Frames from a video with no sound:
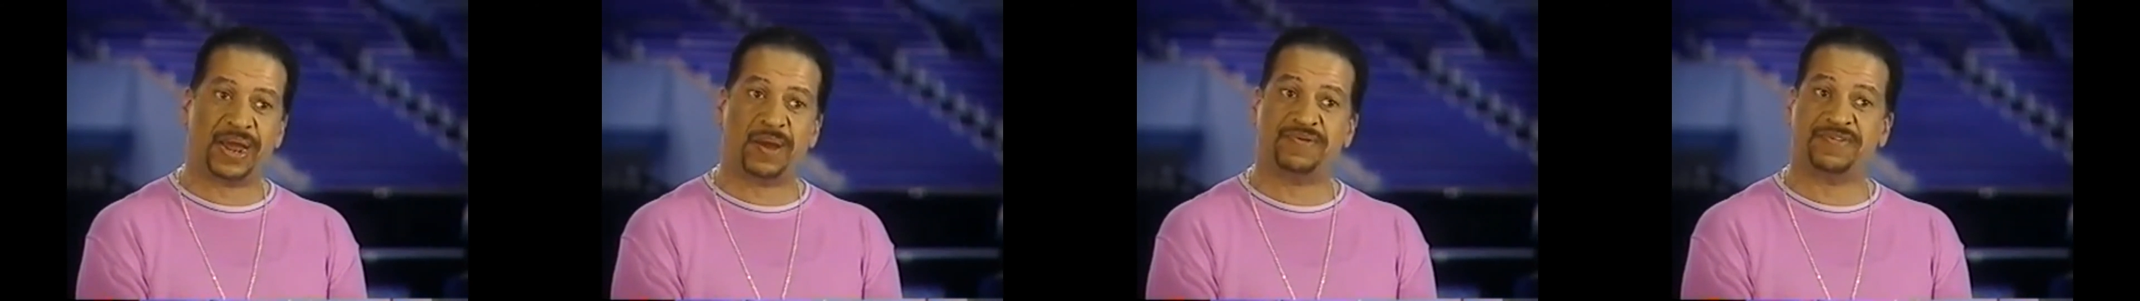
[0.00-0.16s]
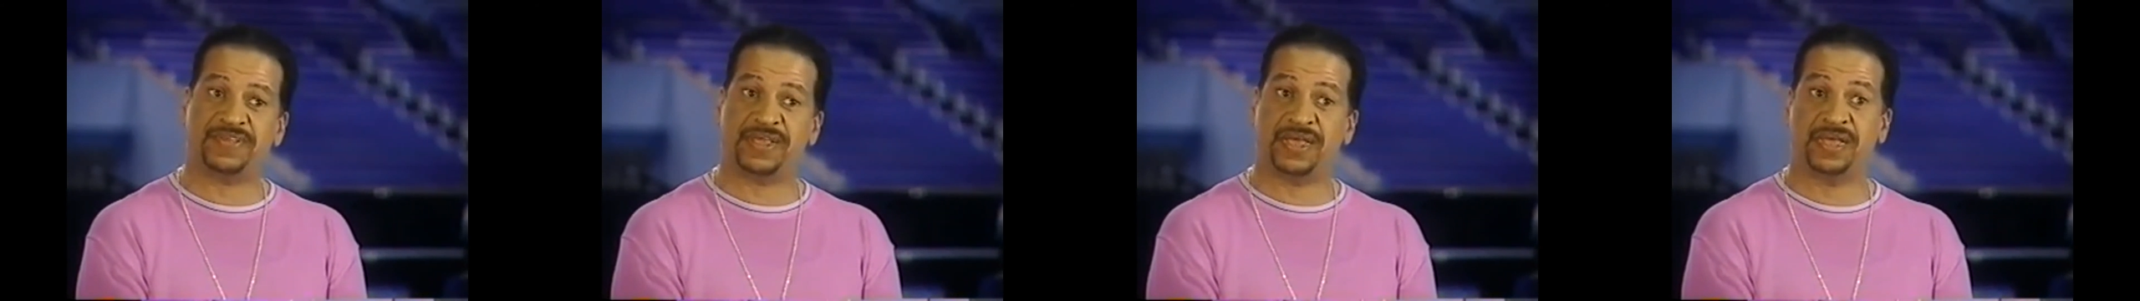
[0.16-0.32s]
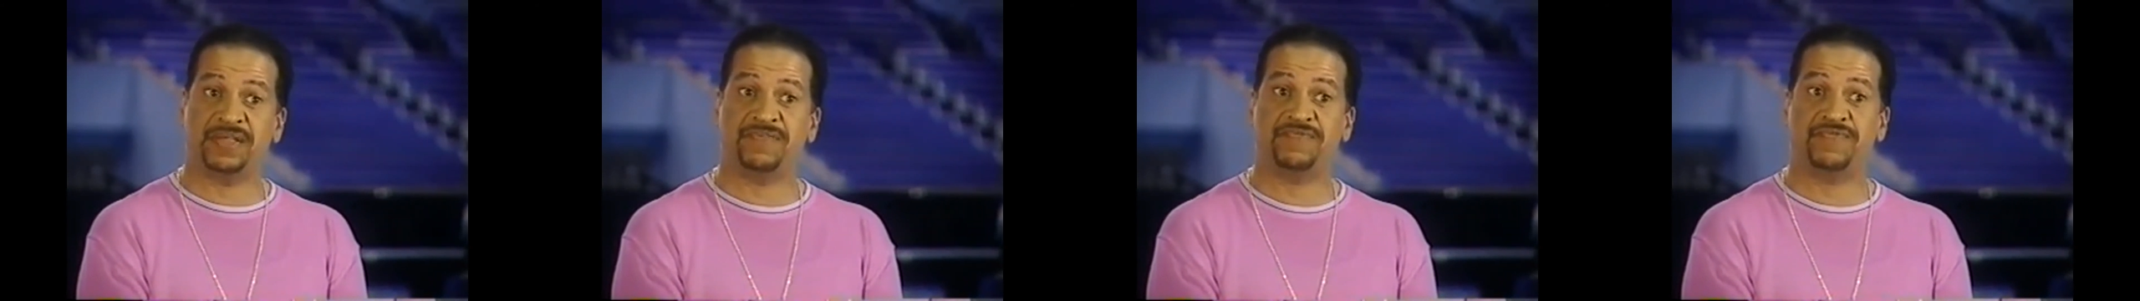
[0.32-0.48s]
was
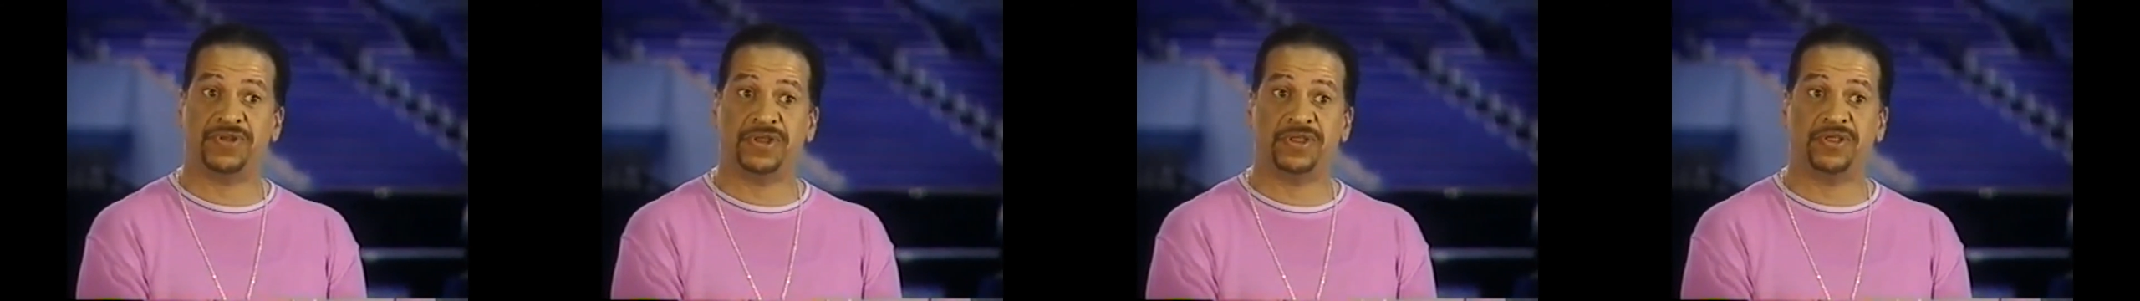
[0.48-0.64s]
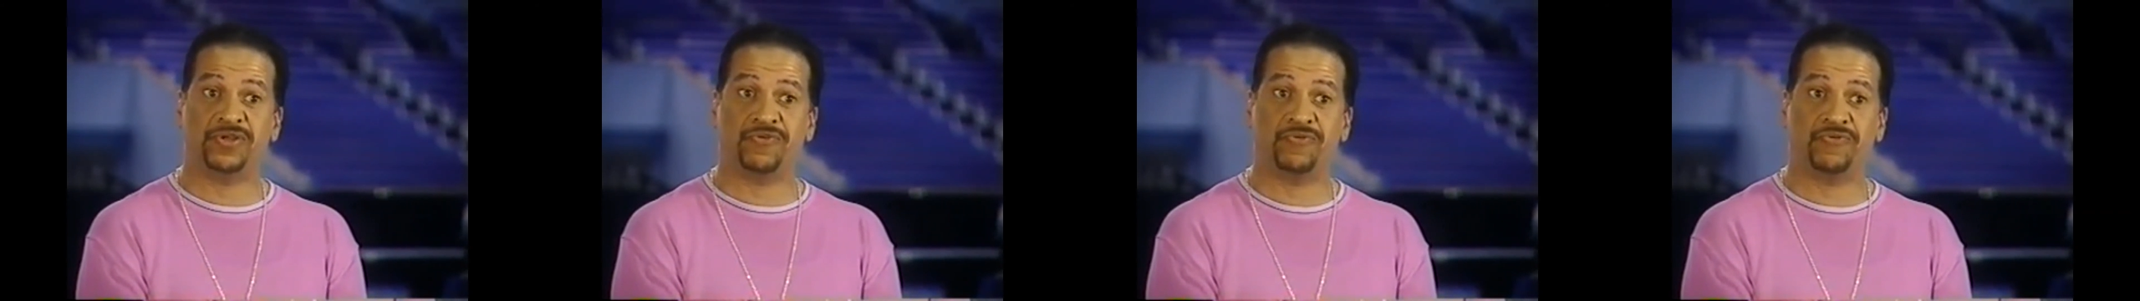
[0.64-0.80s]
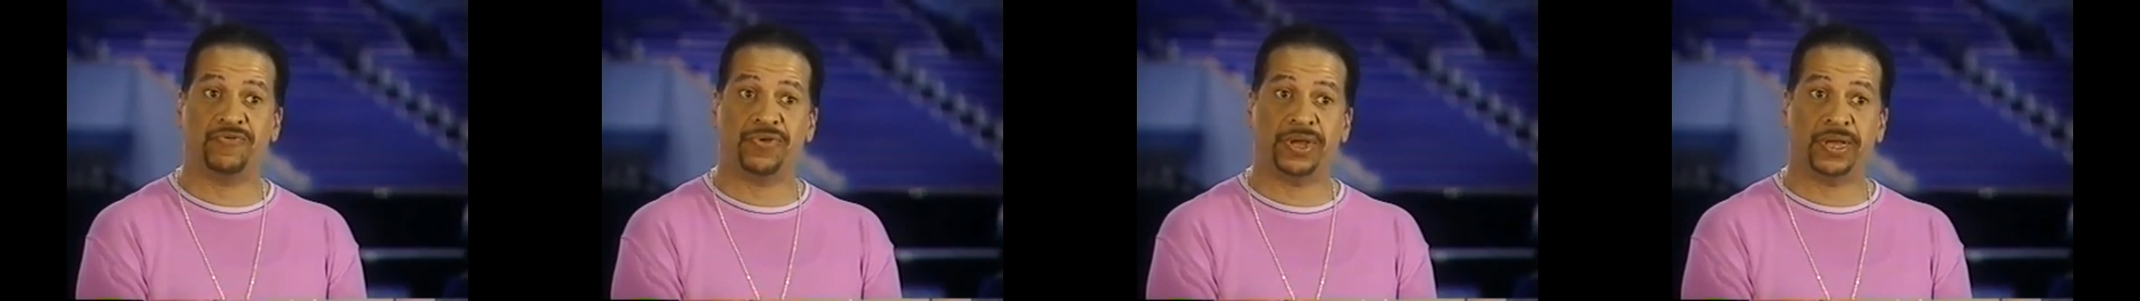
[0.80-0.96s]
an infant in the
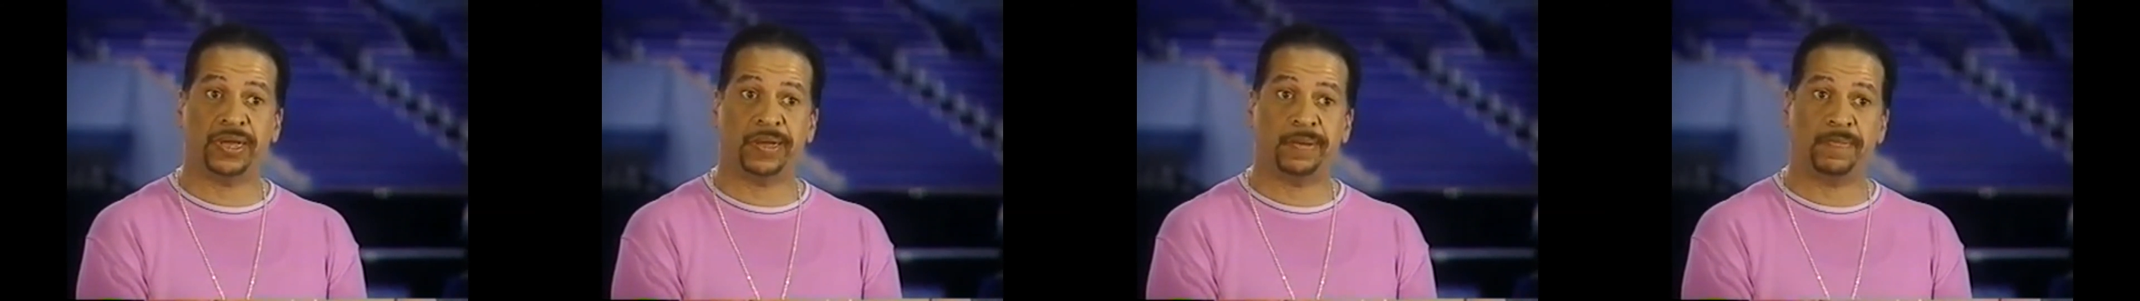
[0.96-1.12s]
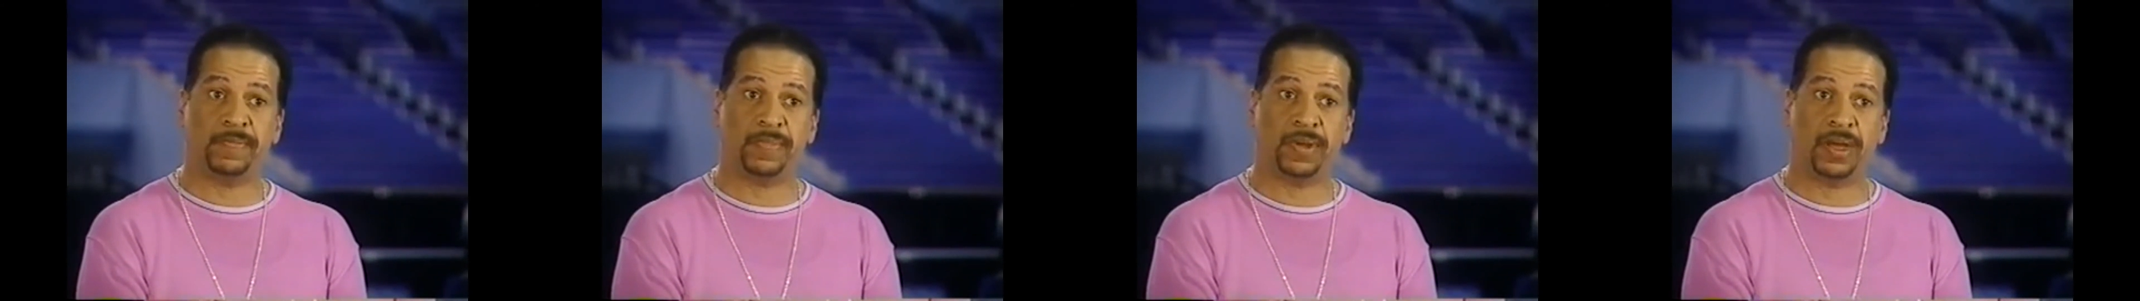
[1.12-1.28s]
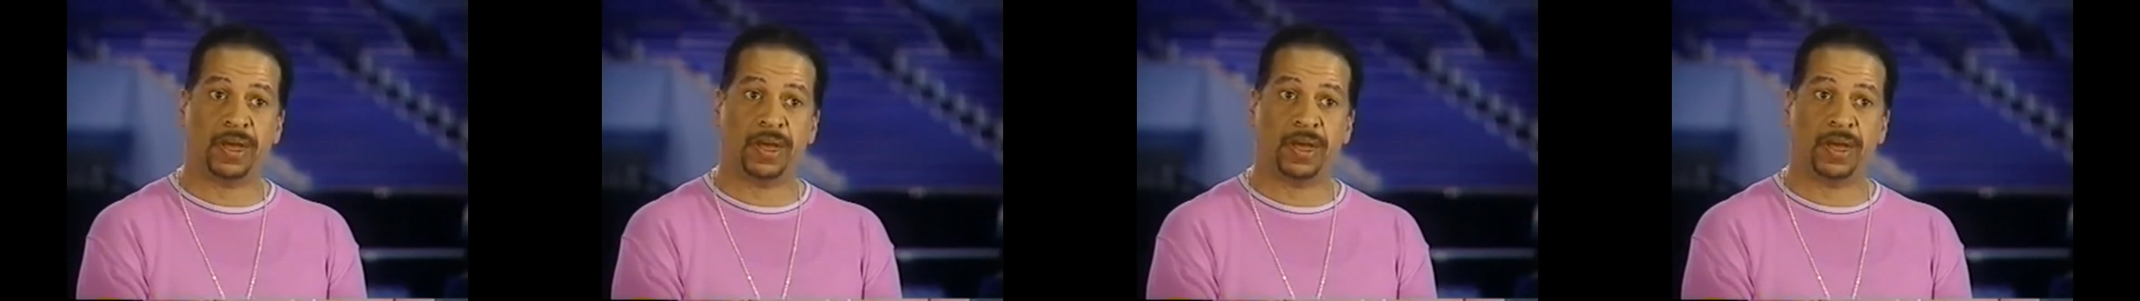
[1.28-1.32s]
crib,